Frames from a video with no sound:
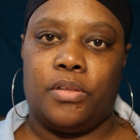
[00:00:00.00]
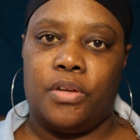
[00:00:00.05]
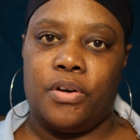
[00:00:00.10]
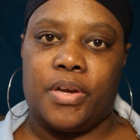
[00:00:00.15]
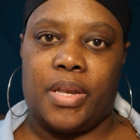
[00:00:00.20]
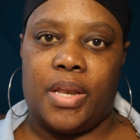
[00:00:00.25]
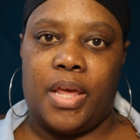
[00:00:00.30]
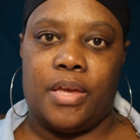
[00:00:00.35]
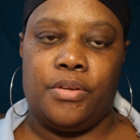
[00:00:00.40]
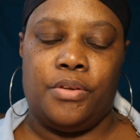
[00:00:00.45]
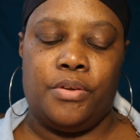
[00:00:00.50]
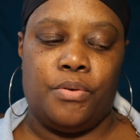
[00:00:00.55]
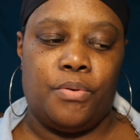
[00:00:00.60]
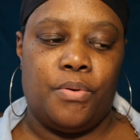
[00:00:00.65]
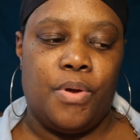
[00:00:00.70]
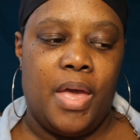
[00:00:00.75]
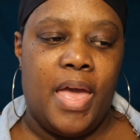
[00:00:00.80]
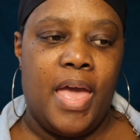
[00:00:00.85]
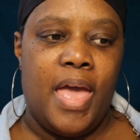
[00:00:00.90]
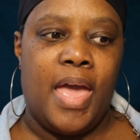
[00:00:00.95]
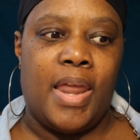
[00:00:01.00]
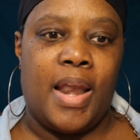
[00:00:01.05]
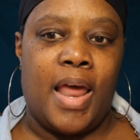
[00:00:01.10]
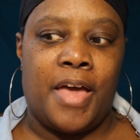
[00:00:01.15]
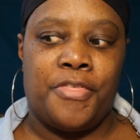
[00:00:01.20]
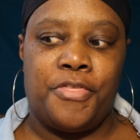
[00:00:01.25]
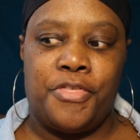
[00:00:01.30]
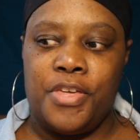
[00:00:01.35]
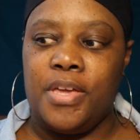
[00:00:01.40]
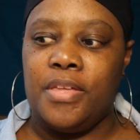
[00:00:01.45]
looking at you. And
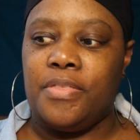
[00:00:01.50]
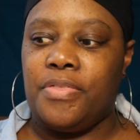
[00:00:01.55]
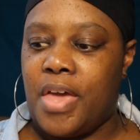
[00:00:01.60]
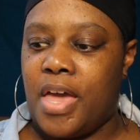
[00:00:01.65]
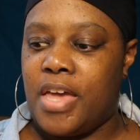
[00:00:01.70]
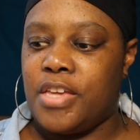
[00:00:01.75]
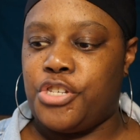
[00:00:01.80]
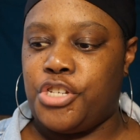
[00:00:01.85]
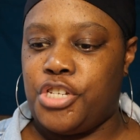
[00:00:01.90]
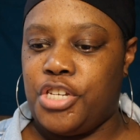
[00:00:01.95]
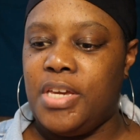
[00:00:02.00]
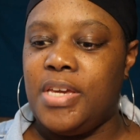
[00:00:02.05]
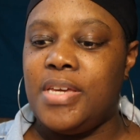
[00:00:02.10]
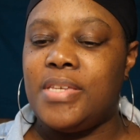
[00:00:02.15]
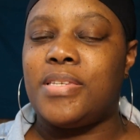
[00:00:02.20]
I think that she